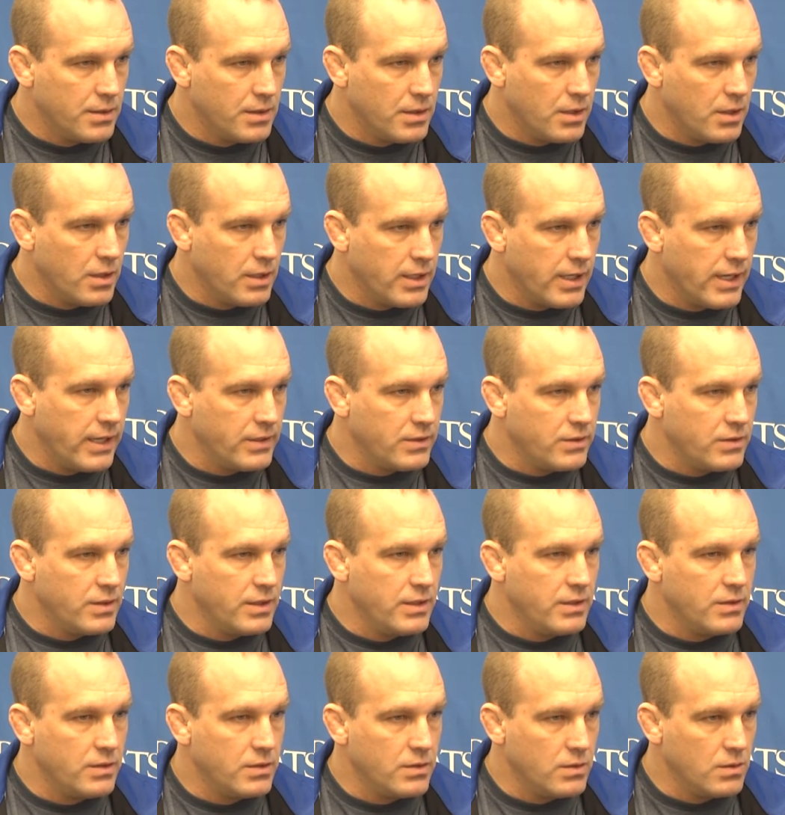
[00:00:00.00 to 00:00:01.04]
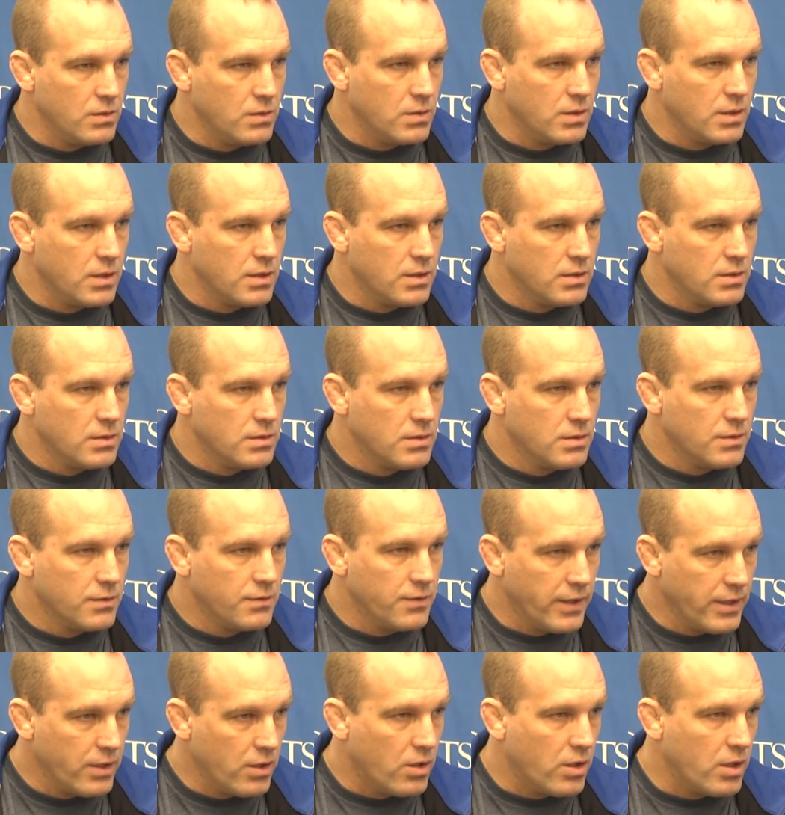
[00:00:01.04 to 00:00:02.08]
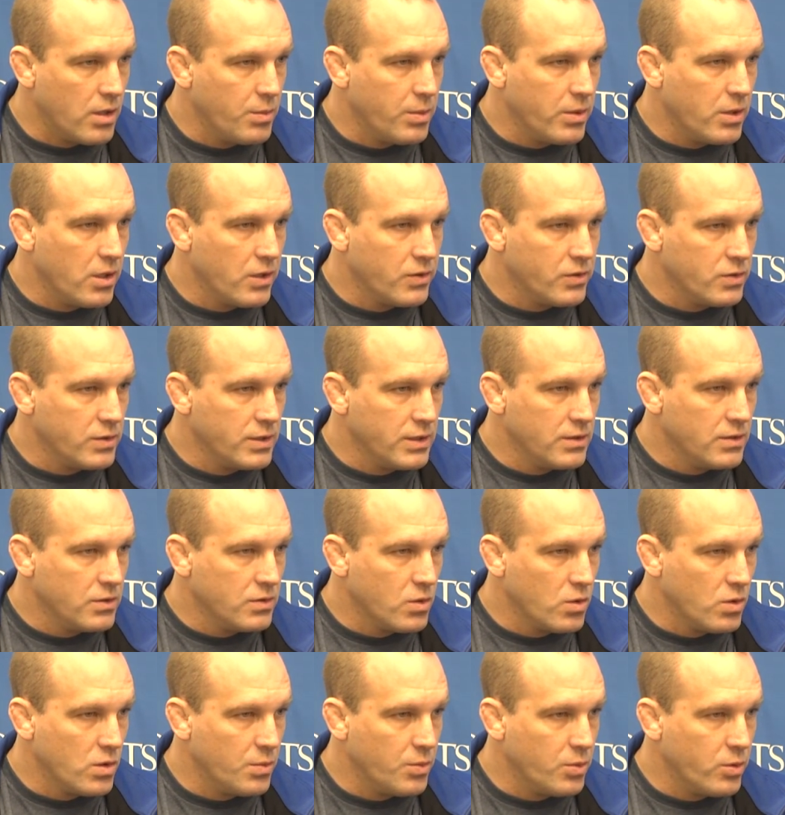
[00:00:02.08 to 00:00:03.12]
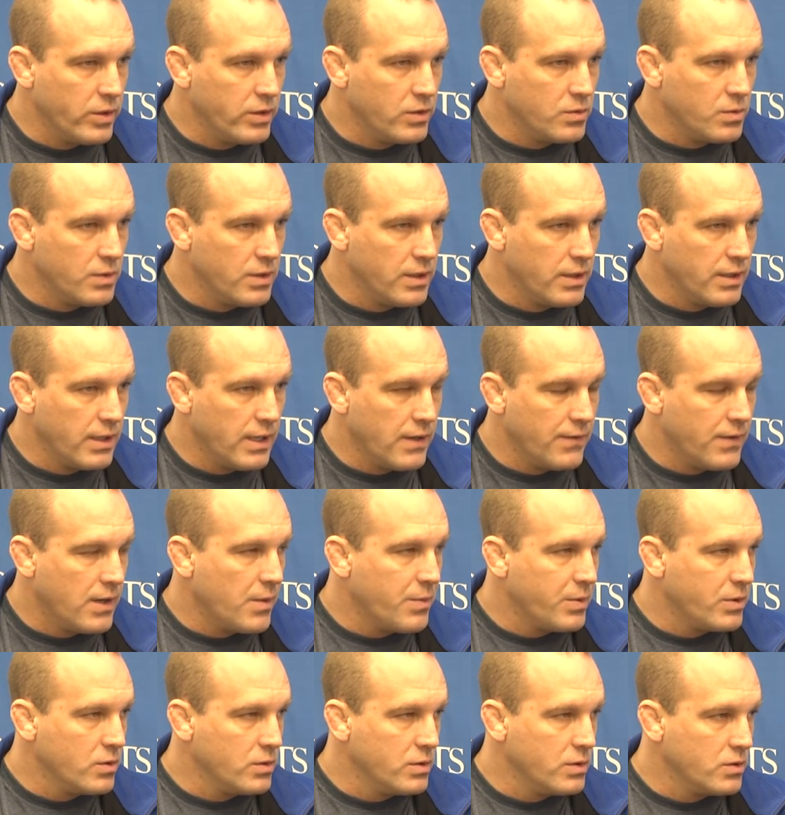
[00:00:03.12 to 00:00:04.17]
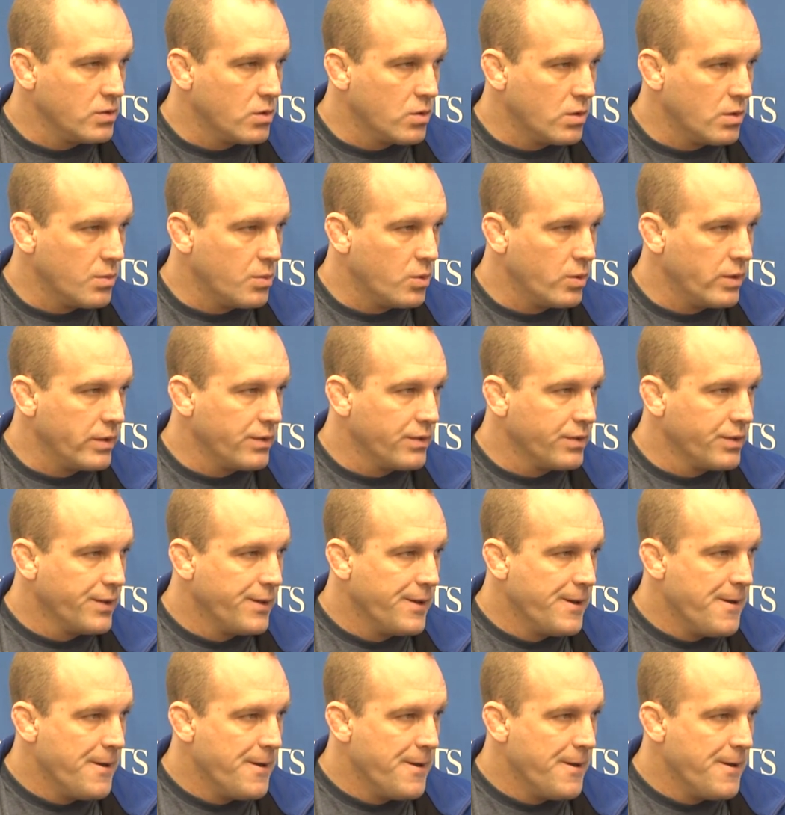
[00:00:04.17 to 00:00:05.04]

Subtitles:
our guys need to fight hard, but also need to score the points when they have opportunity to score the points.